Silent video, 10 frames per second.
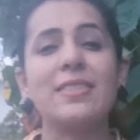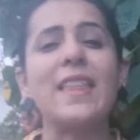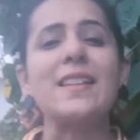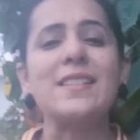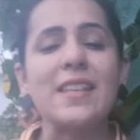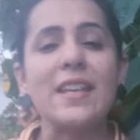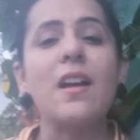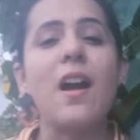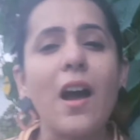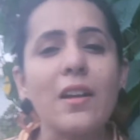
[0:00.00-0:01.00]
That's
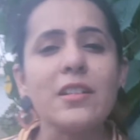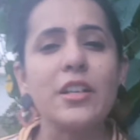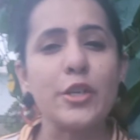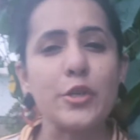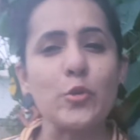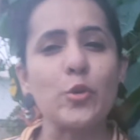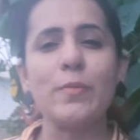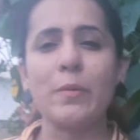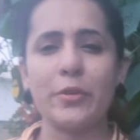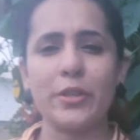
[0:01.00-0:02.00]
an
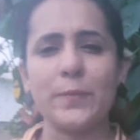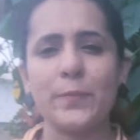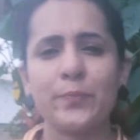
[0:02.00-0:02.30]
uncontrolled memory.